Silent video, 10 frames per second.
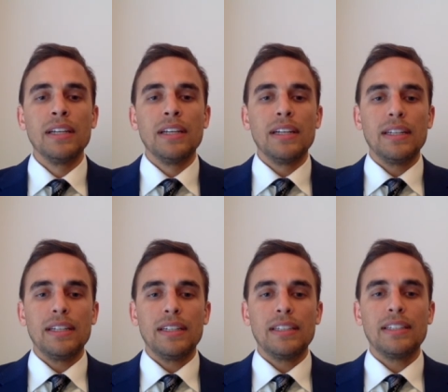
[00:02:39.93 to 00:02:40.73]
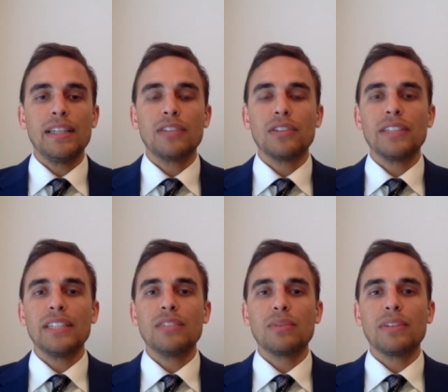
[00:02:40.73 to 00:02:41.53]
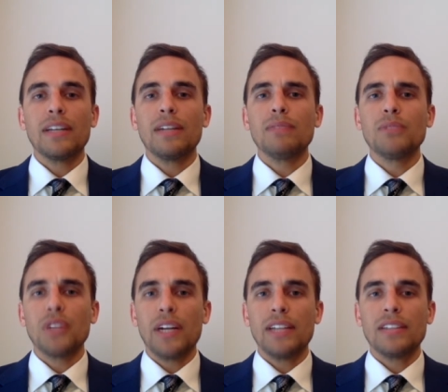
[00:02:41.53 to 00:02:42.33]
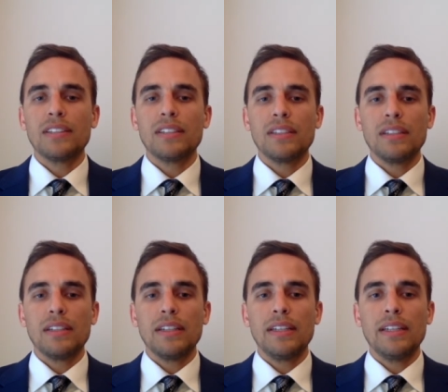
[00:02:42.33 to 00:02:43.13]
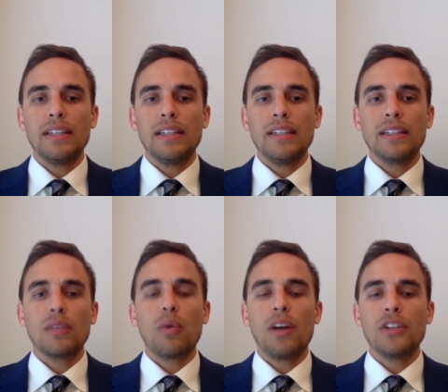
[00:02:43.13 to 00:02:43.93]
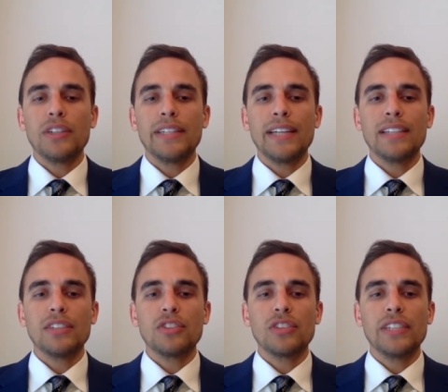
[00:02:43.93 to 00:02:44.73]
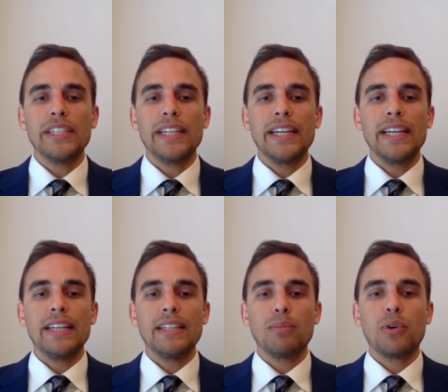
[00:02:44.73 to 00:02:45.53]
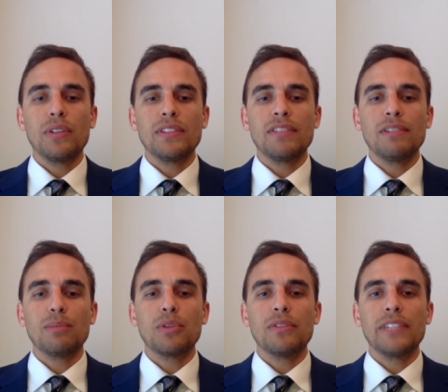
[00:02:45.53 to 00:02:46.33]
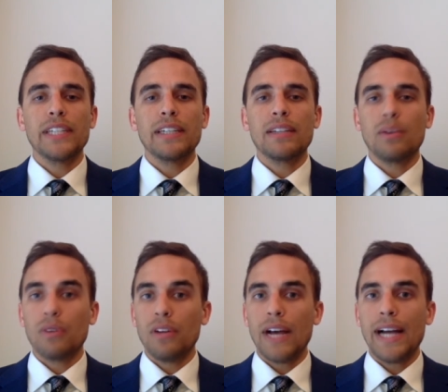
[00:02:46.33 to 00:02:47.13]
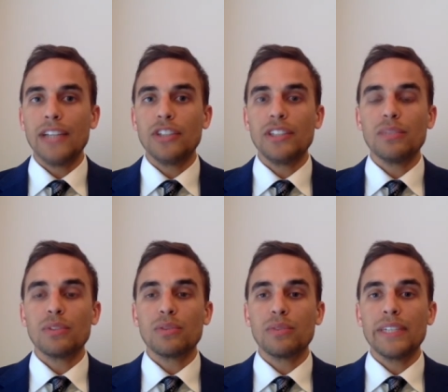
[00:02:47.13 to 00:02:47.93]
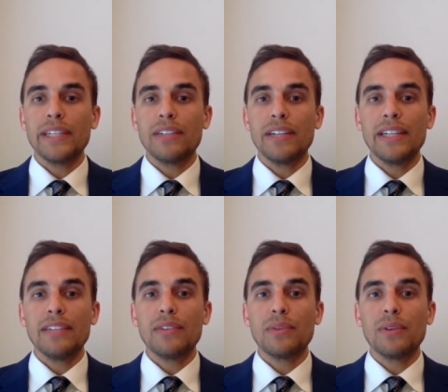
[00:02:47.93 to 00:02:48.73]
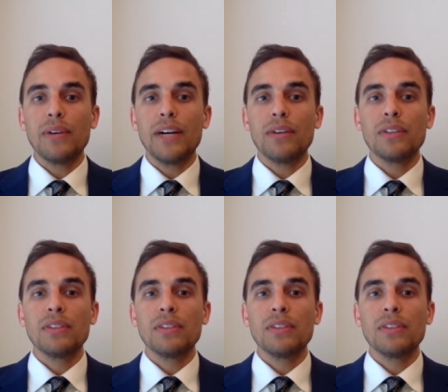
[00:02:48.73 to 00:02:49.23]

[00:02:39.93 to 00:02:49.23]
The dental needs were then addressed in quadrant dentistry, and the importance of improving oral hygiene was reiterated throughout.